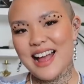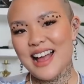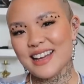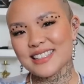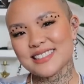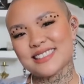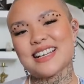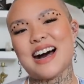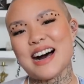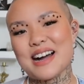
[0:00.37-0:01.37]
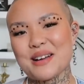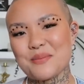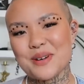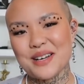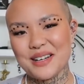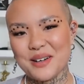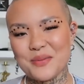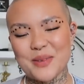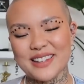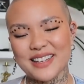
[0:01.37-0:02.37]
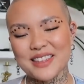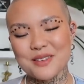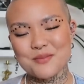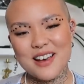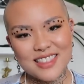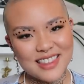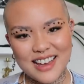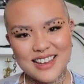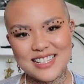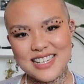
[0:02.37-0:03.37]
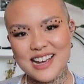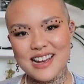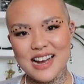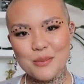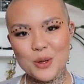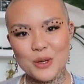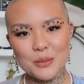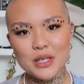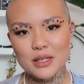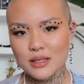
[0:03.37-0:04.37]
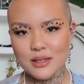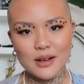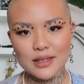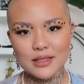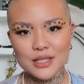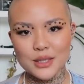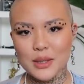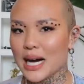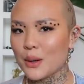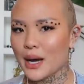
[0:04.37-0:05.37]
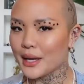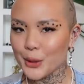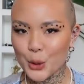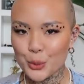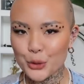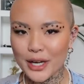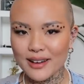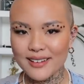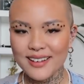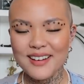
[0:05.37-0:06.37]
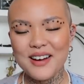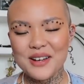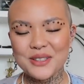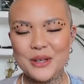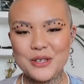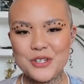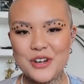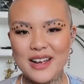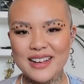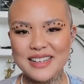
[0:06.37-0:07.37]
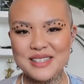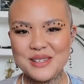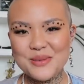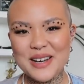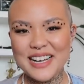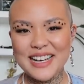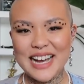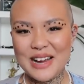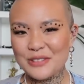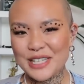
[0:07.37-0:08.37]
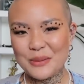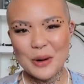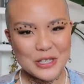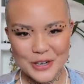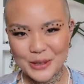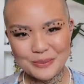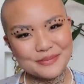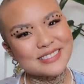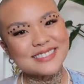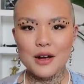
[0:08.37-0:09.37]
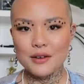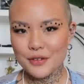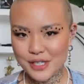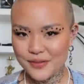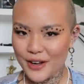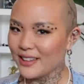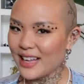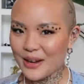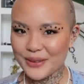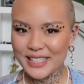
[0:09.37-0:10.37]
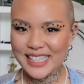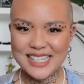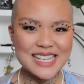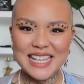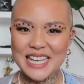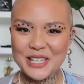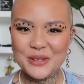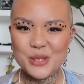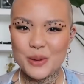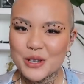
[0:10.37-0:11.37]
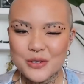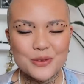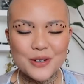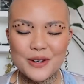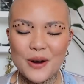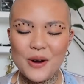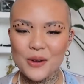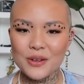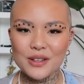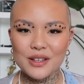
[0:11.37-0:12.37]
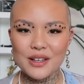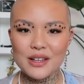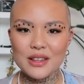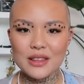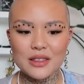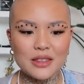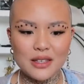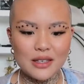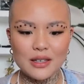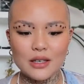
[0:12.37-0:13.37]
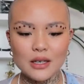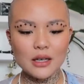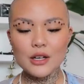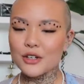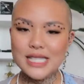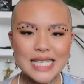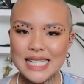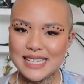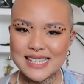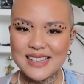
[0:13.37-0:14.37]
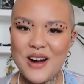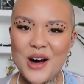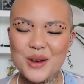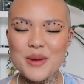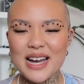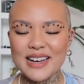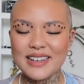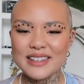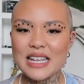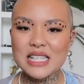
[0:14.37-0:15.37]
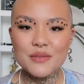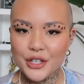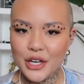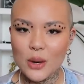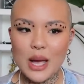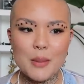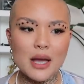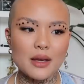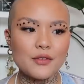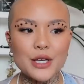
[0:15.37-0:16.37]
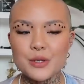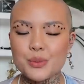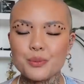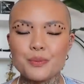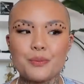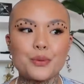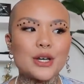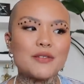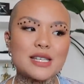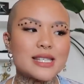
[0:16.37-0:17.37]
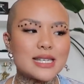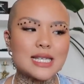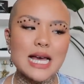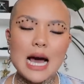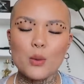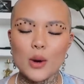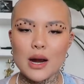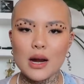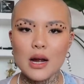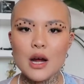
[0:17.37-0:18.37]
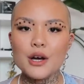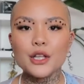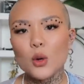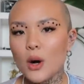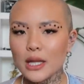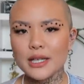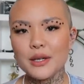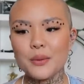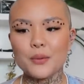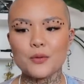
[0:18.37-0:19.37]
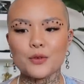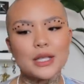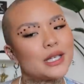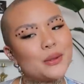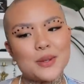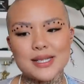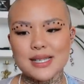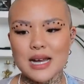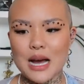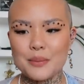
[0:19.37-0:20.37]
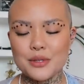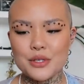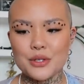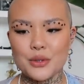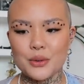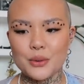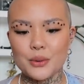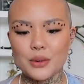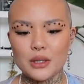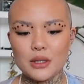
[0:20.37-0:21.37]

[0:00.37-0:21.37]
Hey, I'm Mei Langton-Month and today I'm going to be talking to you how I incorporate lingerie into my everyday wardrobe. First of all, I would like to say thank you so much for all the critiques on my last video and my videos previously to that where the quality really wasn't up to